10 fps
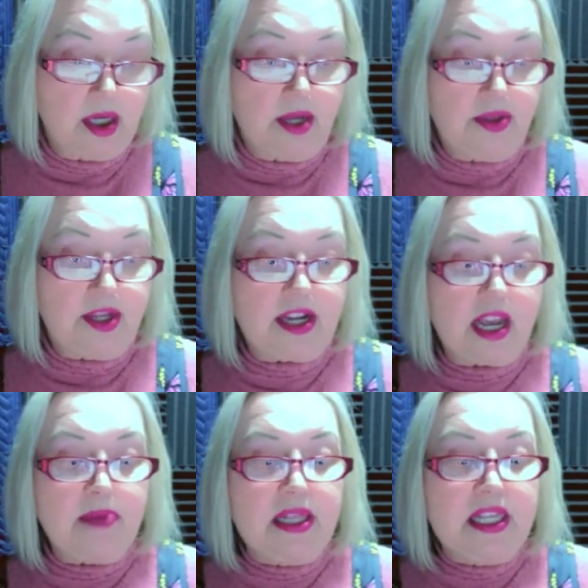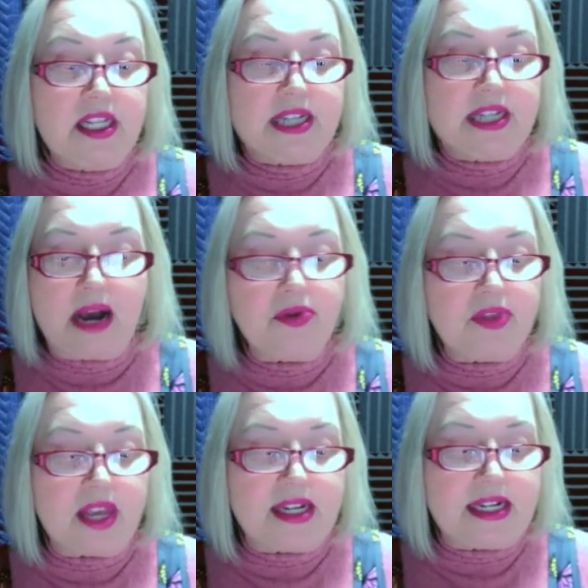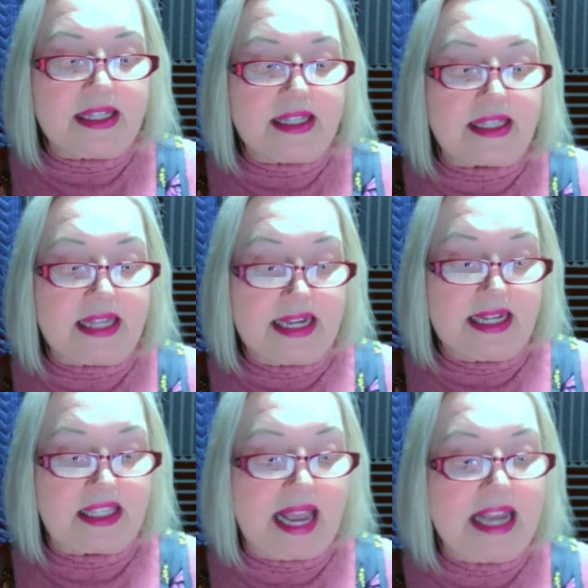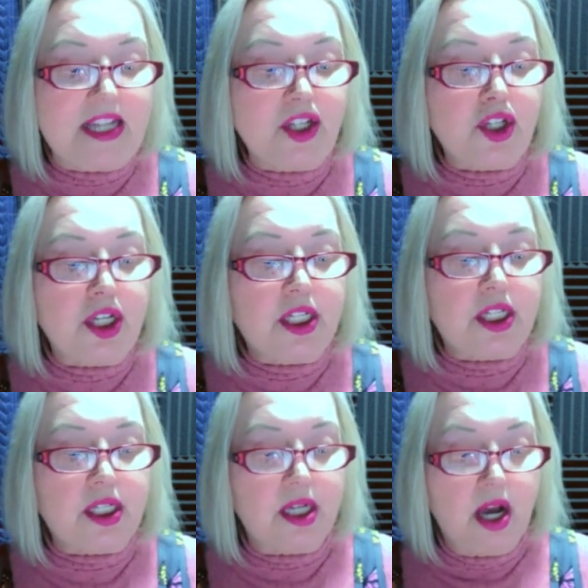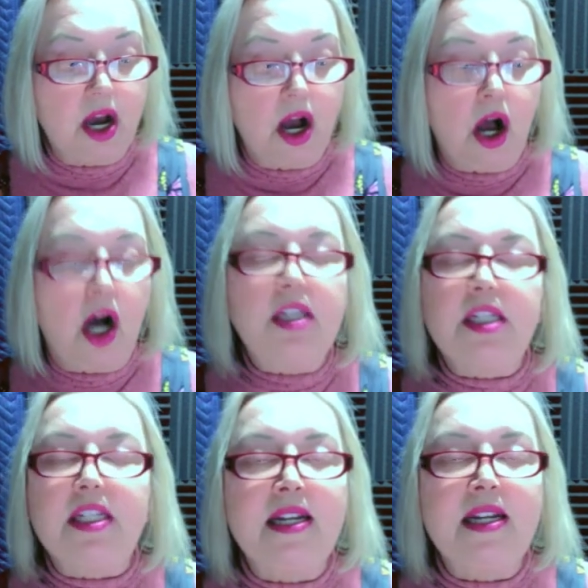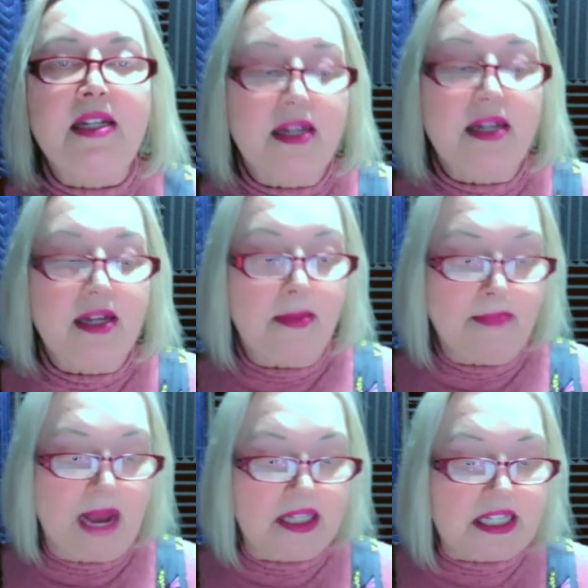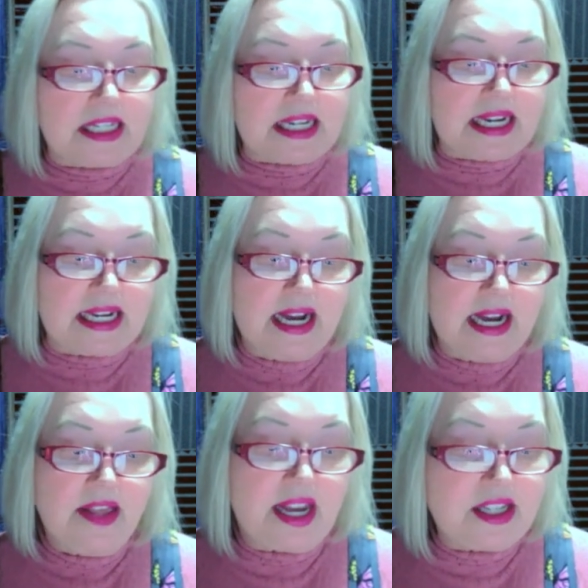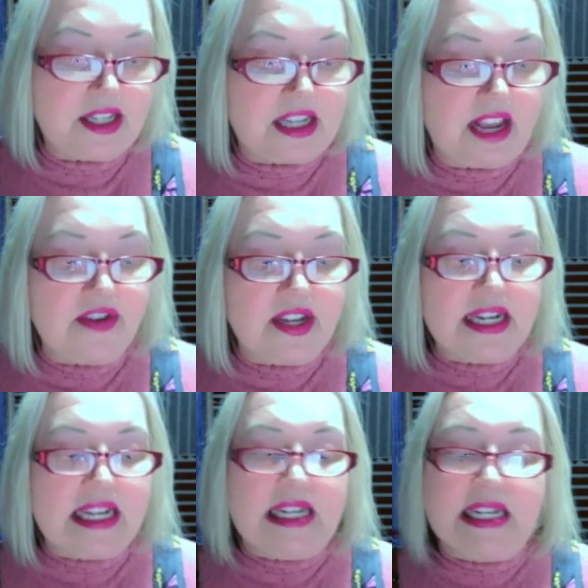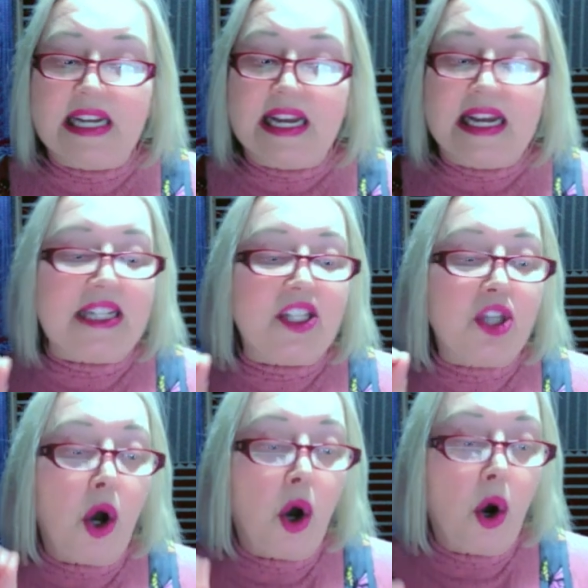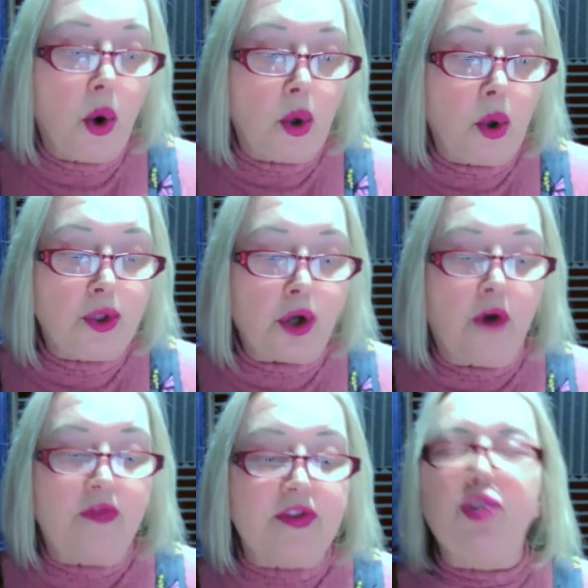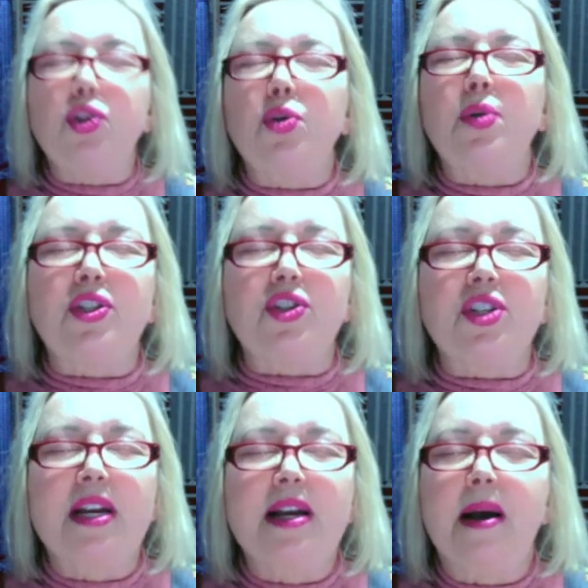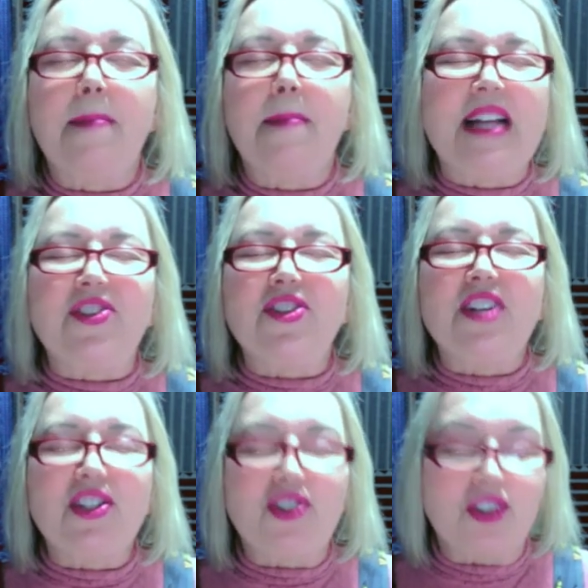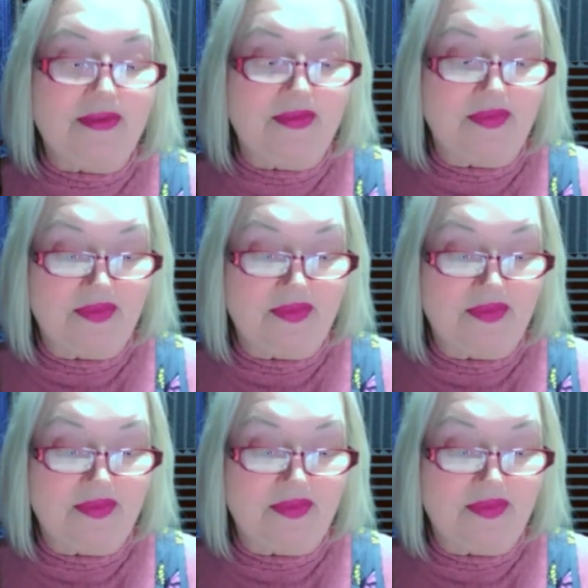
There can be little doubt that it is its ancient, haunting melody that has given it its hold over the Jewish imagination.